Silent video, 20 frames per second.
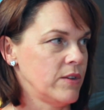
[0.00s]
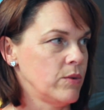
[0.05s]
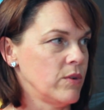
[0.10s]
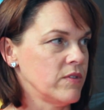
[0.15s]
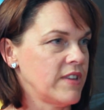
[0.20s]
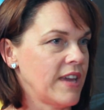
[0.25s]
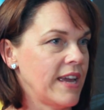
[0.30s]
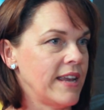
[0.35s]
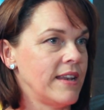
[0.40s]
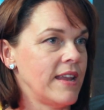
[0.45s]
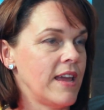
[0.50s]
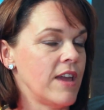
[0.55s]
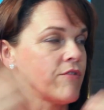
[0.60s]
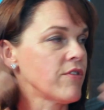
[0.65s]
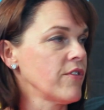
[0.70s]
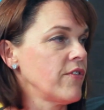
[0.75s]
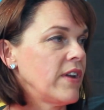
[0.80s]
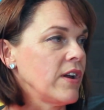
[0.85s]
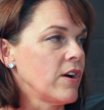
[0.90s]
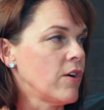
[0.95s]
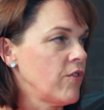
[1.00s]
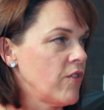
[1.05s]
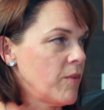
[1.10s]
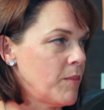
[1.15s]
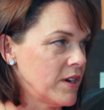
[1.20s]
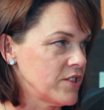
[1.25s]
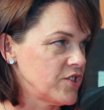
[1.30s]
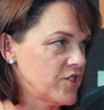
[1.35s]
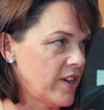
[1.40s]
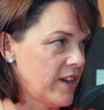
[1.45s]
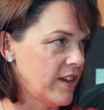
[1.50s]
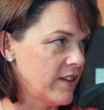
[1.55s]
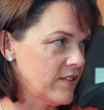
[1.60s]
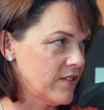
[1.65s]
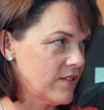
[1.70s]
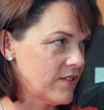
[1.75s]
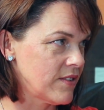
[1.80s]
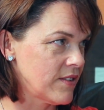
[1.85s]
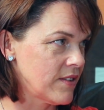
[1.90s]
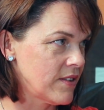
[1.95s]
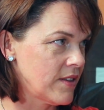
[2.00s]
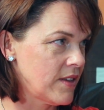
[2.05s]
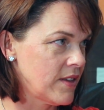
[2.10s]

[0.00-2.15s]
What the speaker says: It was getting everything off of my chest.